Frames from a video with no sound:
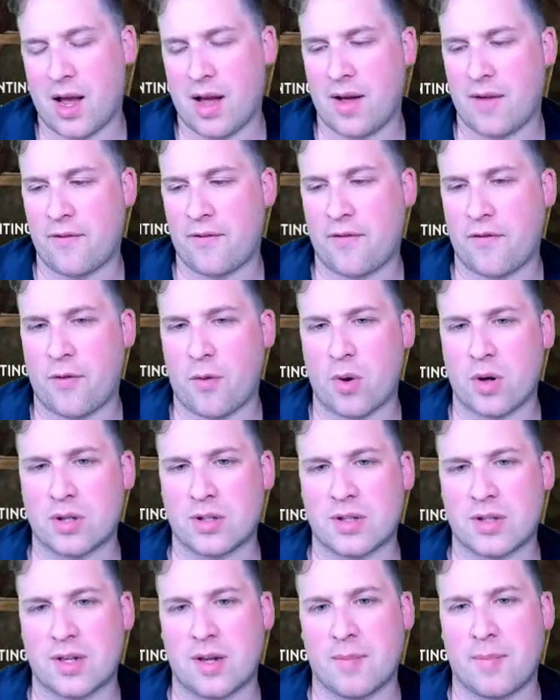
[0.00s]

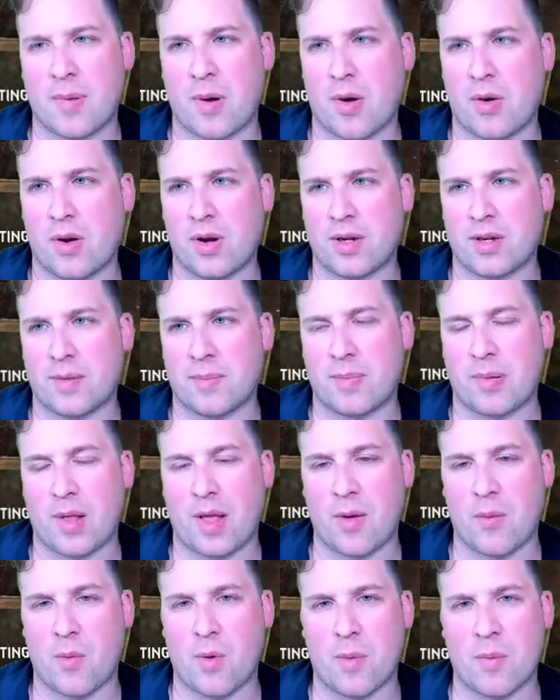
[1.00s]
force the opponent to
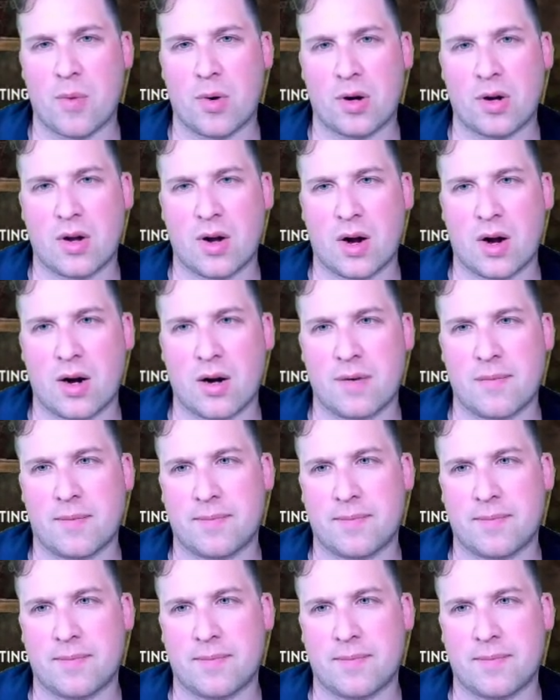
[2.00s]
play 1 more card.